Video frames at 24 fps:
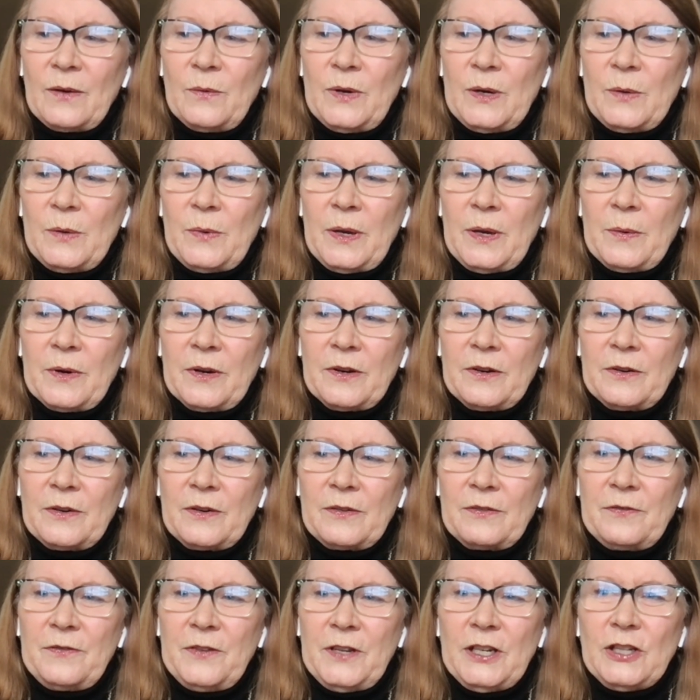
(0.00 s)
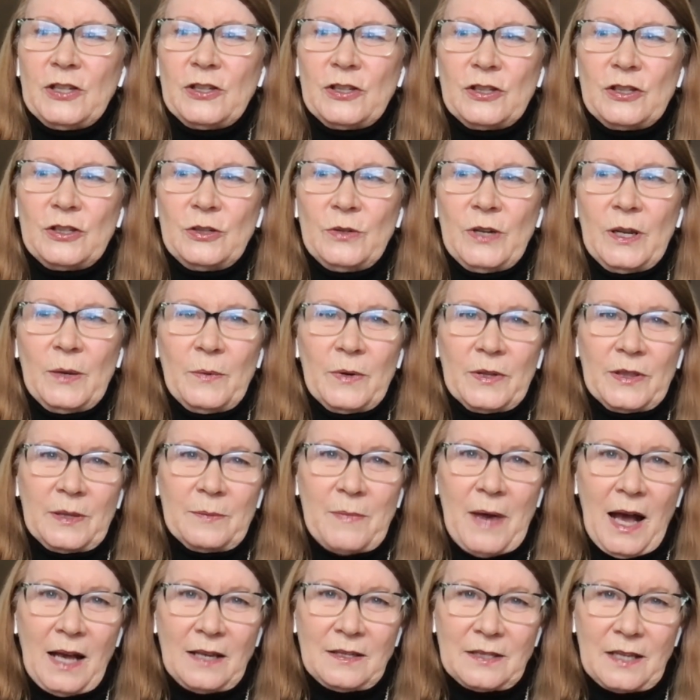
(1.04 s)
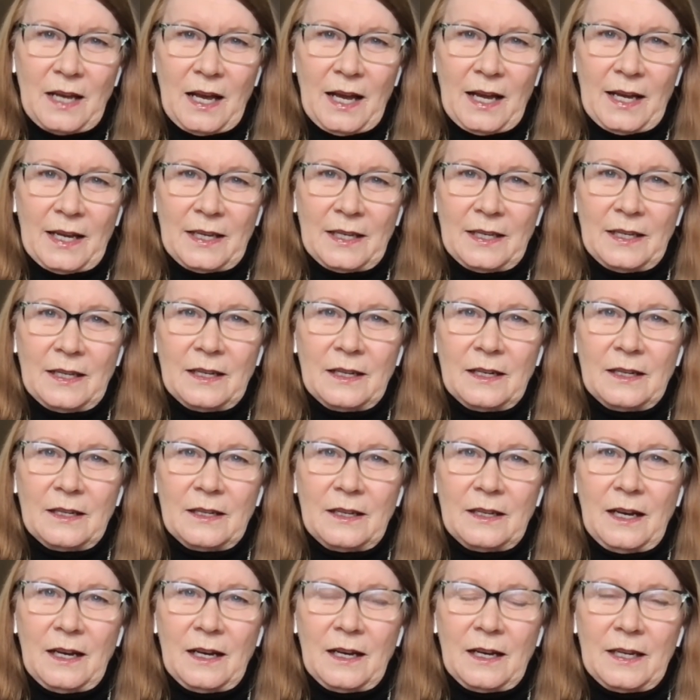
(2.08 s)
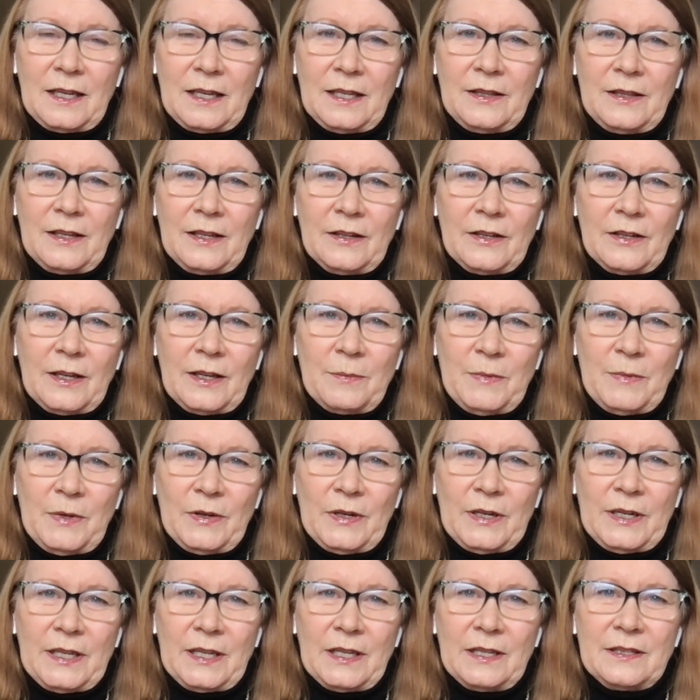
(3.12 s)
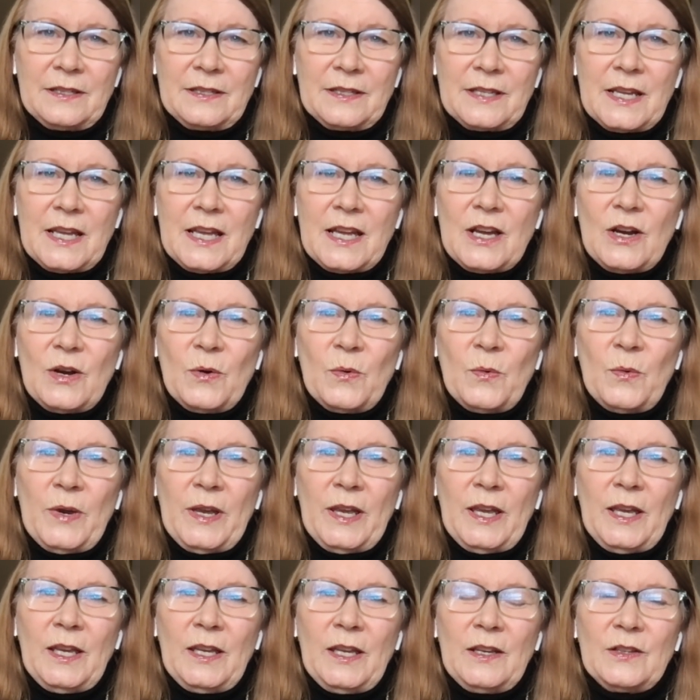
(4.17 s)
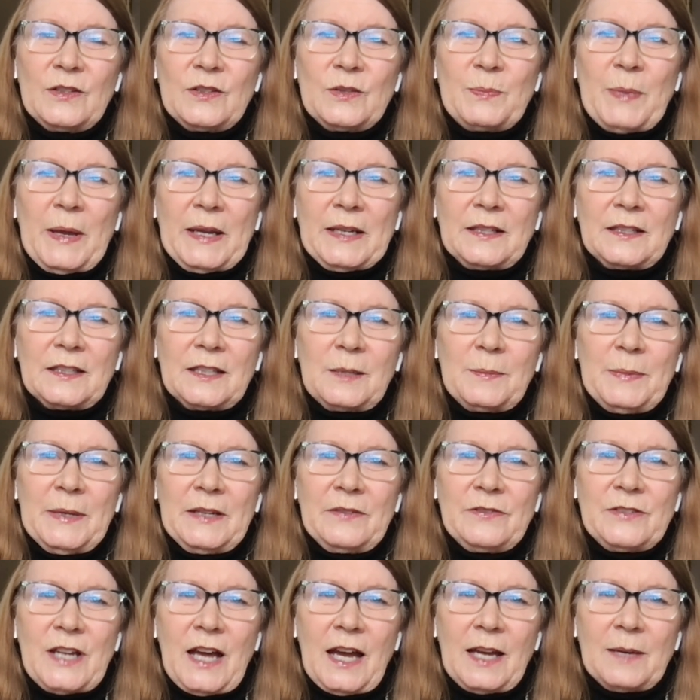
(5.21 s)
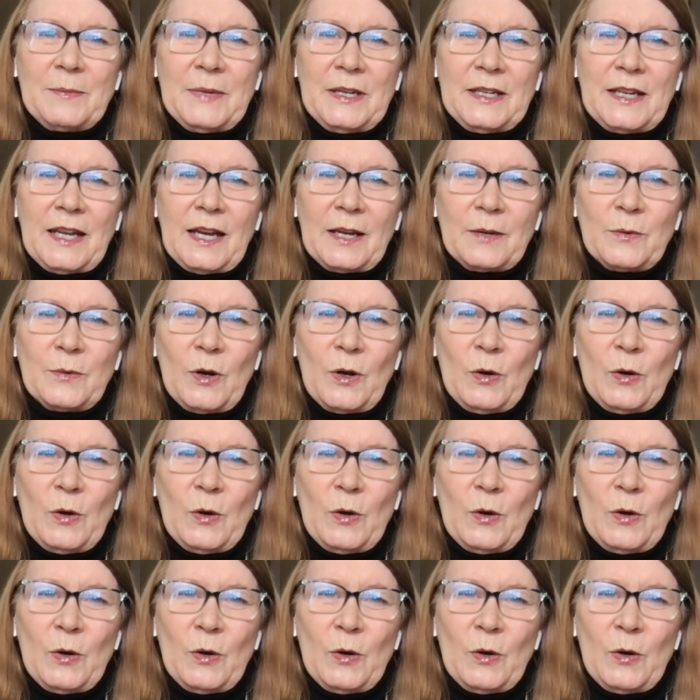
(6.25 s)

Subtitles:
when we were finished shooting with the Maasai in their communities, we spent a little bit of time in